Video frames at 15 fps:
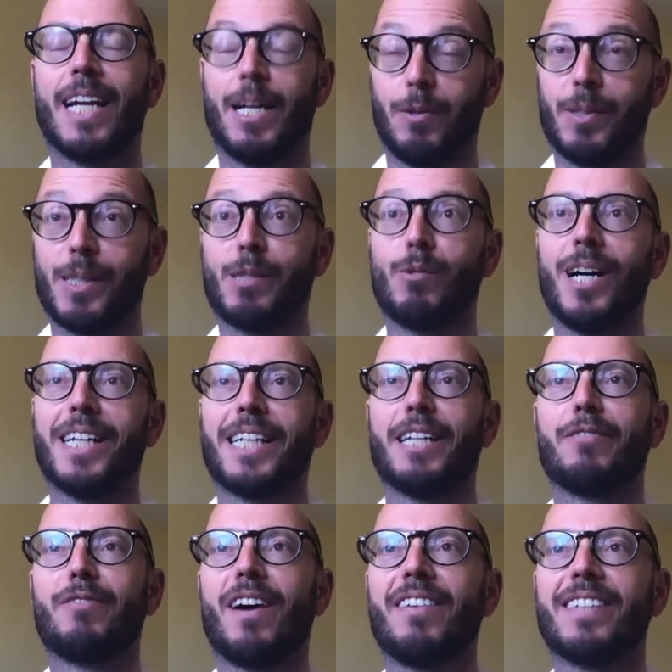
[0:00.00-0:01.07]
It was
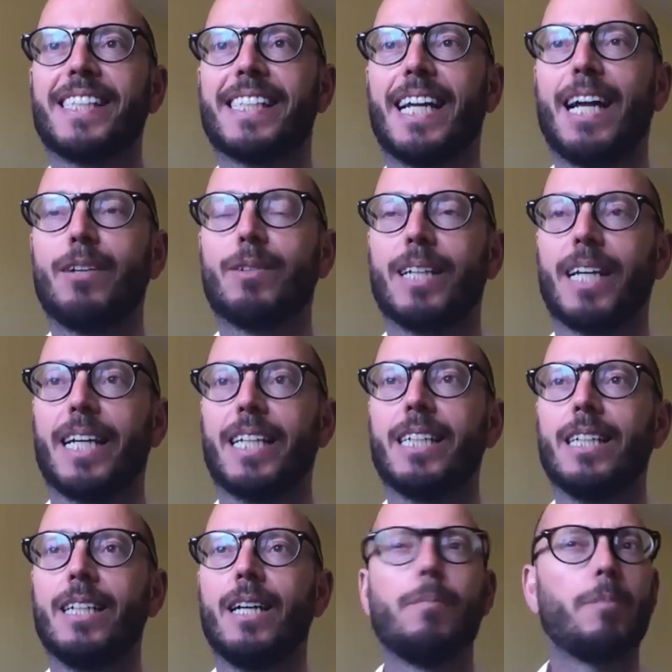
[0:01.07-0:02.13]
working very slowly,
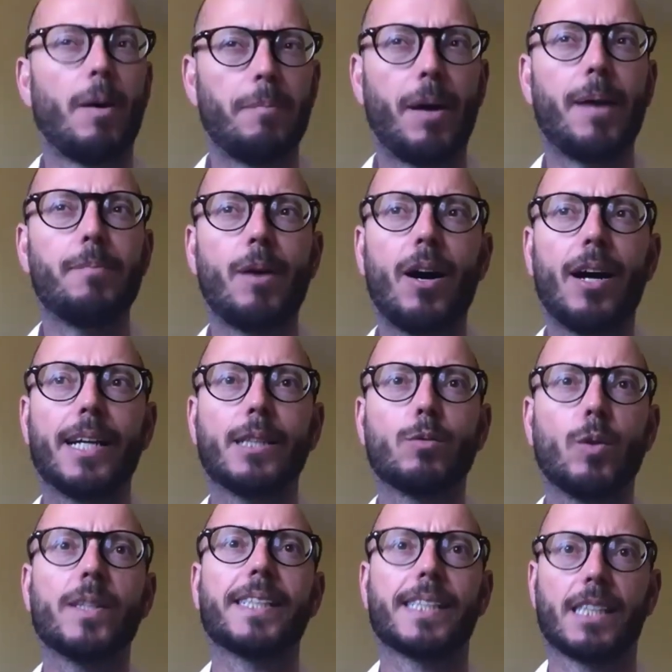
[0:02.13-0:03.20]
but my mind
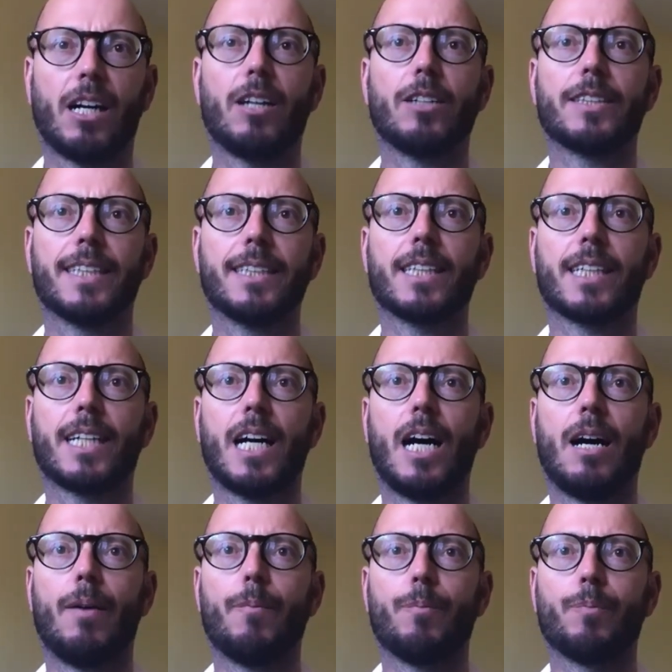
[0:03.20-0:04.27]
was starting to
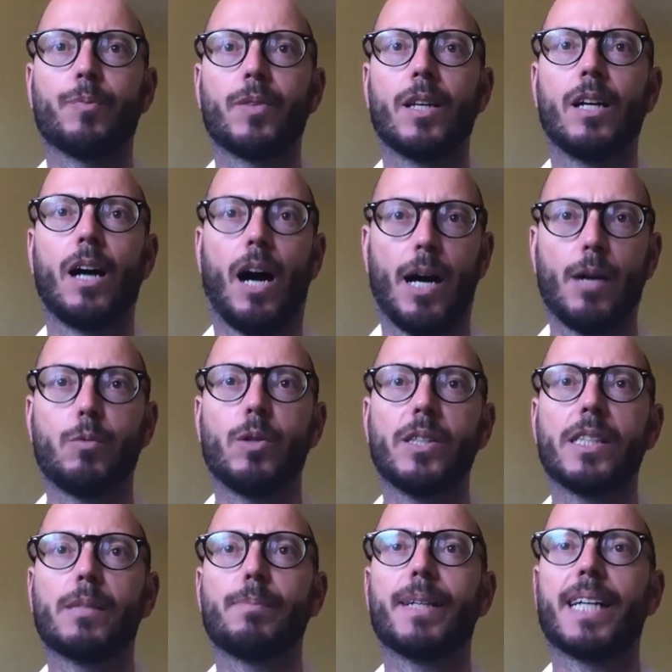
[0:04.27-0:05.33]
calm. I
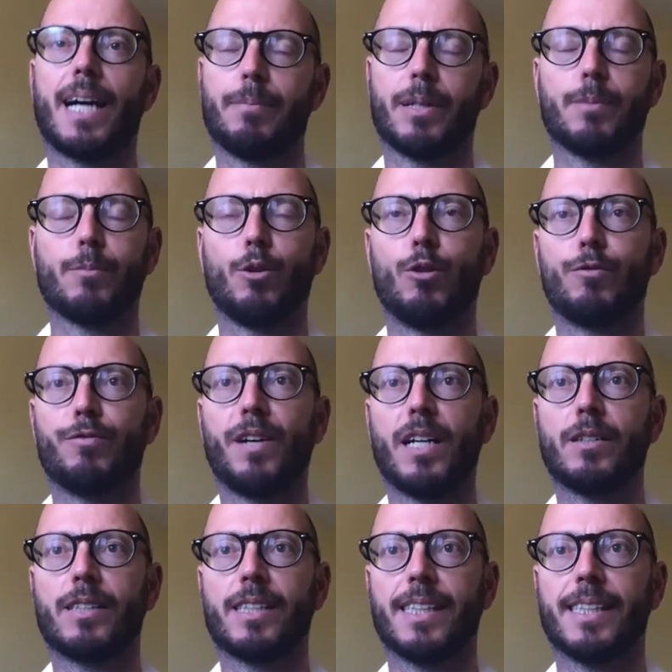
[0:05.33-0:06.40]
was becoming more
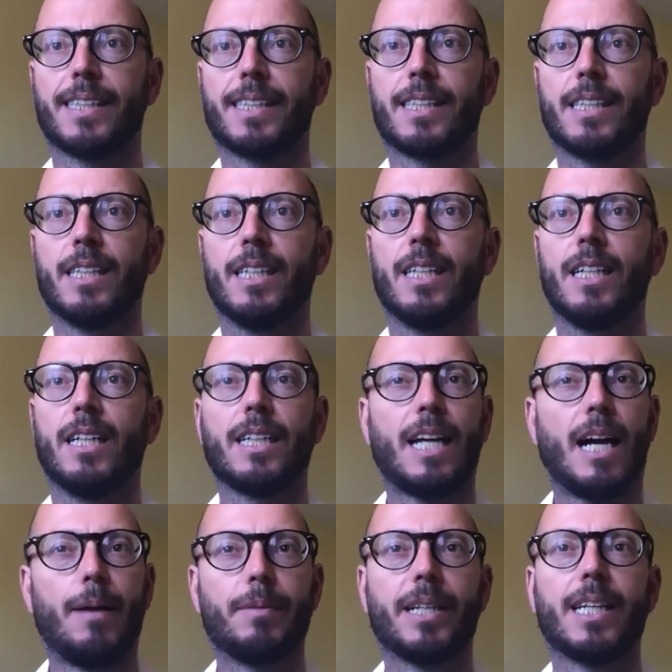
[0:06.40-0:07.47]
focused,
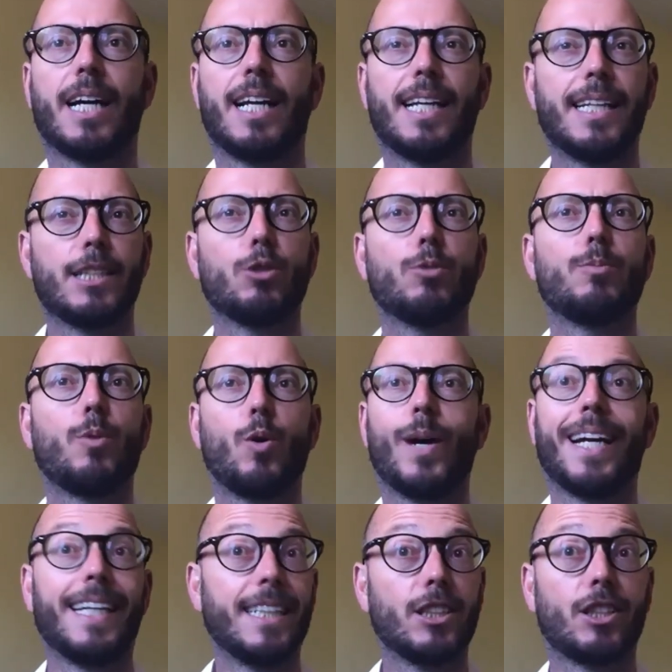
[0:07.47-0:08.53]
becoming a little more
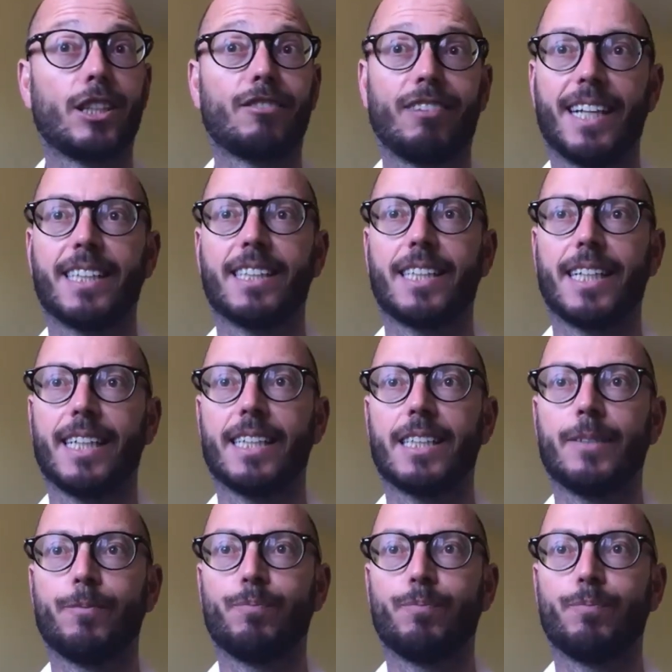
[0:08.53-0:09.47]
integrated.